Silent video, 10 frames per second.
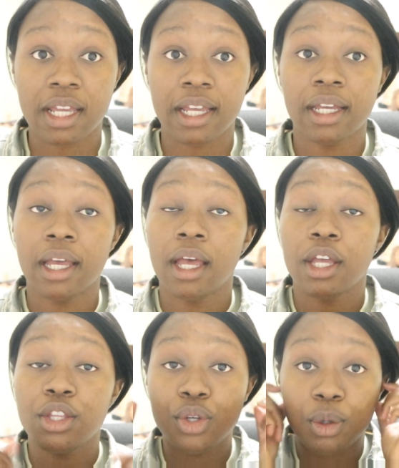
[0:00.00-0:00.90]
like,
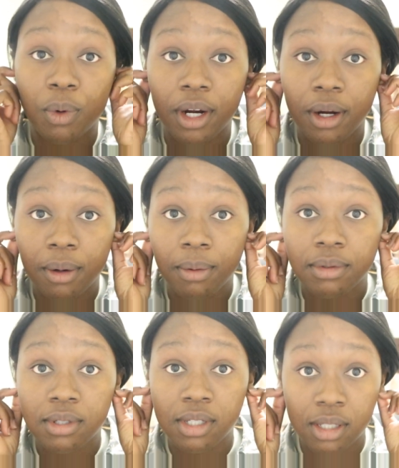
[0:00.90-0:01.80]
you can wear
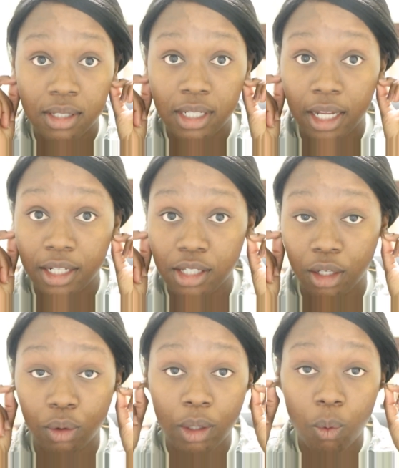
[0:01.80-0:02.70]
studs
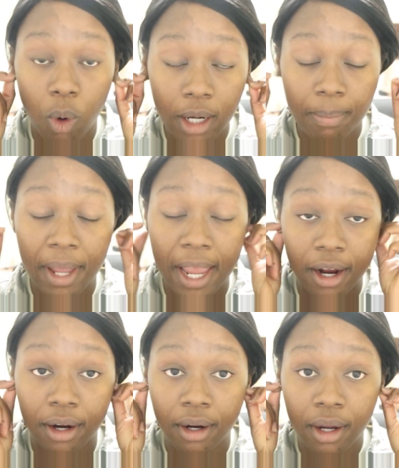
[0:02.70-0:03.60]
and only one
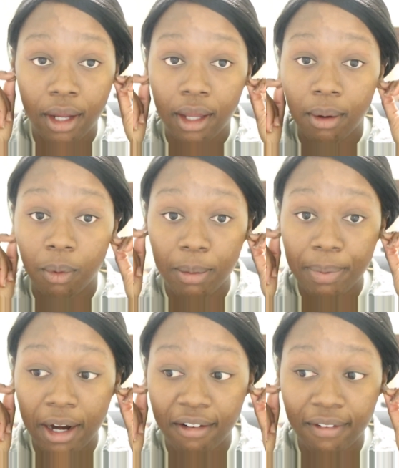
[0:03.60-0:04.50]
pair
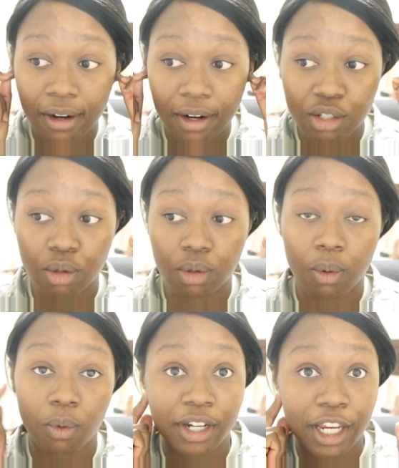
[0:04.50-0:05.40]
of earrings, so
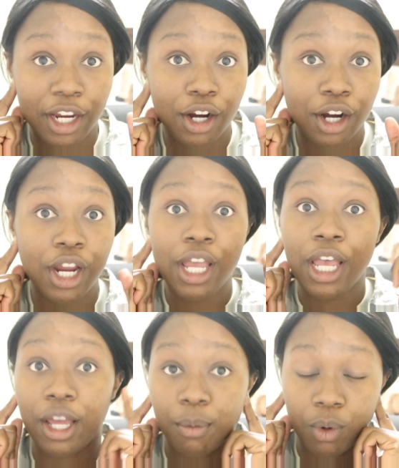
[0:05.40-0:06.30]
like one here
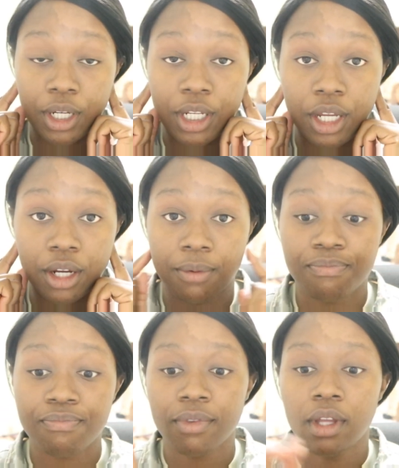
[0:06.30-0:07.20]
and one here.
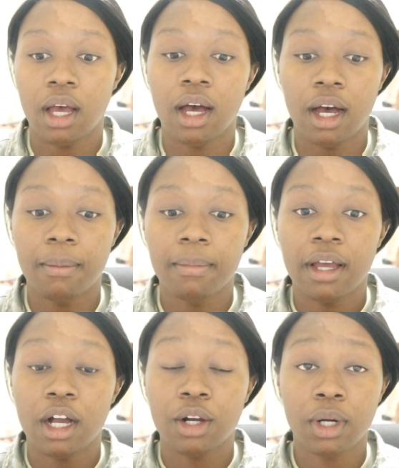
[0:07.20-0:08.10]

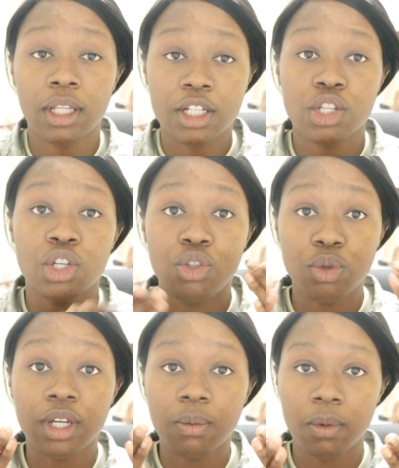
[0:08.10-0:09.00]
Acrylics,
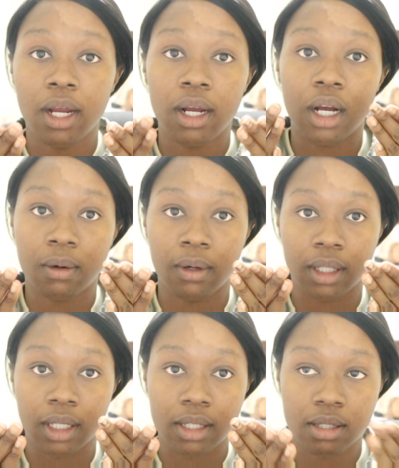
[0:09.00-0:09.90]
you can wear
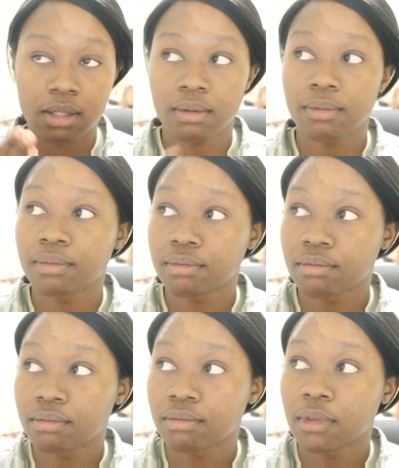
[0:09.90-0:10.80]
acrylics.
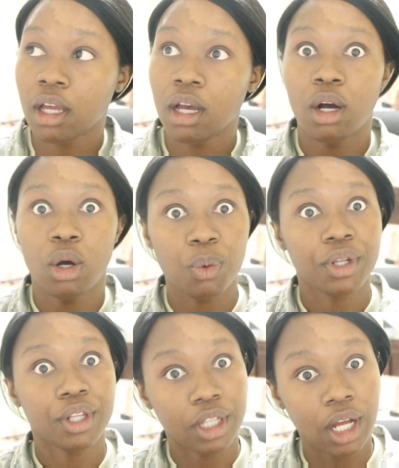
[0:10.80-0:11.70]
Who
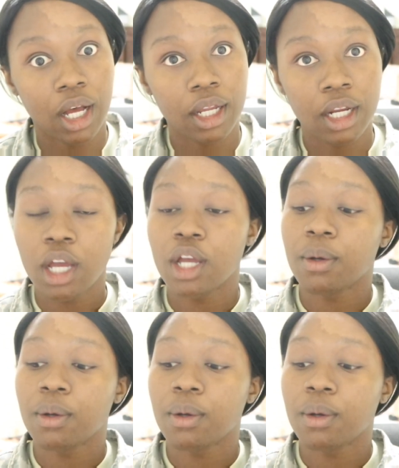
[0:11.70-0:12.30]
would have thought?